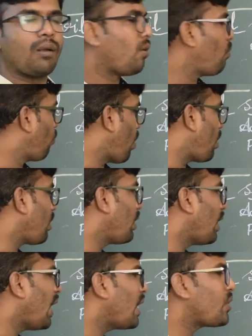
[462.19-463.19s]
Warren
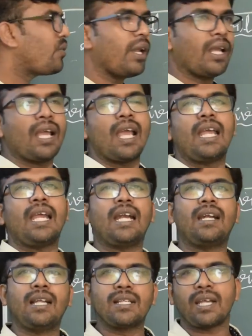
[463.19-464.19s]
Hastings, he
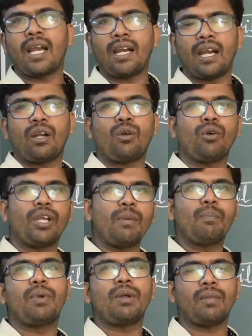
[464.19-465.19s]
decided to
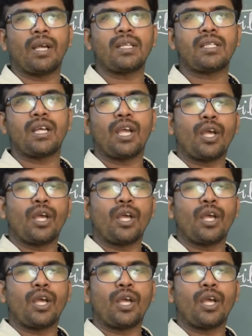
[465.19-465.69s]
implement